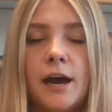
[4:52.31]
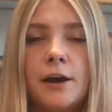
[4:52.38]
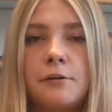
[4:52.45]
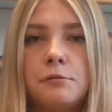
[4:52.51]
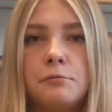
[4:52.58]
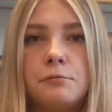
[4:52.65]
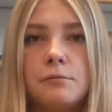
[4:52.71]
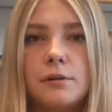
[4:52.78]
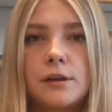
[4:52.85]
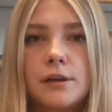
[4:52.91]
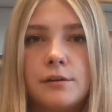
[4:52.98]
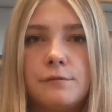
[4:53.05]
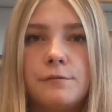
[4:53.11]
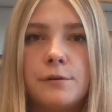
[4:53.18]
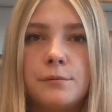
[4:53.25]
I would
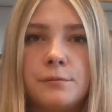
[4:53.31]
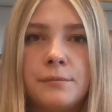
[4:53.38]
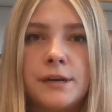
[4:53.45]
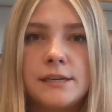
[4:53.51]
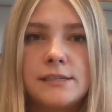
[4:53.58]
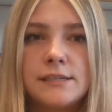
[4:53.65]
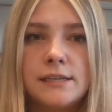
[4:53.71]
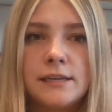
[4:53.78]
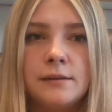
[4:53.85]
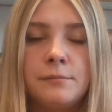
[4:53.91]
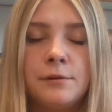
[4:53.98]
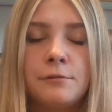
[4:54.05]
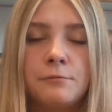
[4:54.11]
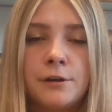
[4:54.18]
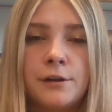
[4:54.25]
confirm to my
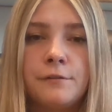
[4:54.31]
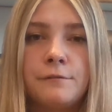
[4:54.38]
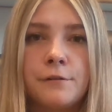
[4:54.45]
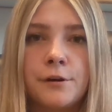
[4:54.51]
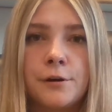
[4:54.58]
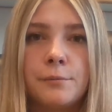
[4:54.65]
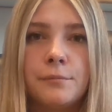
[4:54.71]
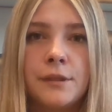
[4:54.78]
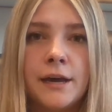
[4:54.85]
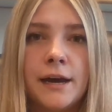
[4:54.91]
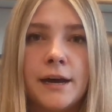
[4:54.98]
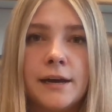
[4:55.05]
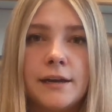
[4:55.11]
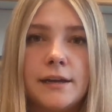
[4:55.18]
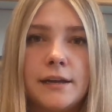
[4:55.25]
team and reaffirm
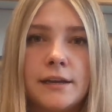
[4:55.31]
that